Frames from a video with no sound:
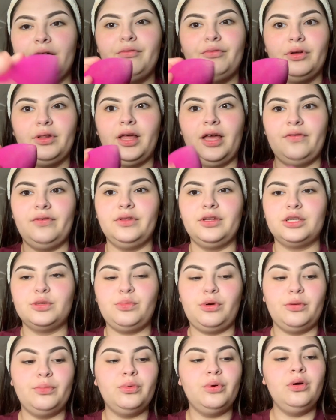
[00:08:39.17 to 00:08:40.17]
real life it looks
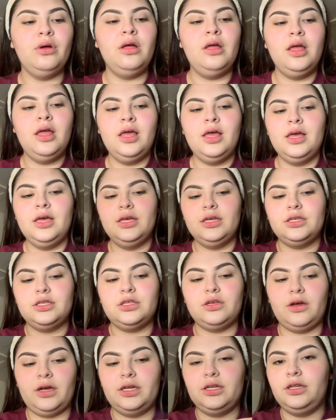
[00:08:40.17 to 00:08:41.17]
purple.
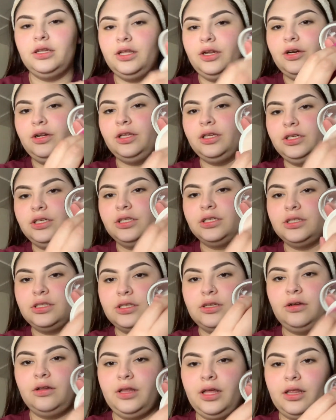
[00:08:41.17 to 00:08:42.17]
So I literally
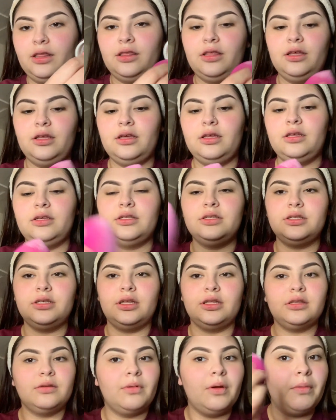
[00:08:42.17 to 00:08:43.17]
just go like this,
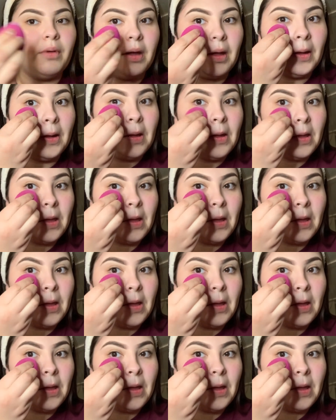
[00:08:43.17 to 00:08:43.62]
get some on my,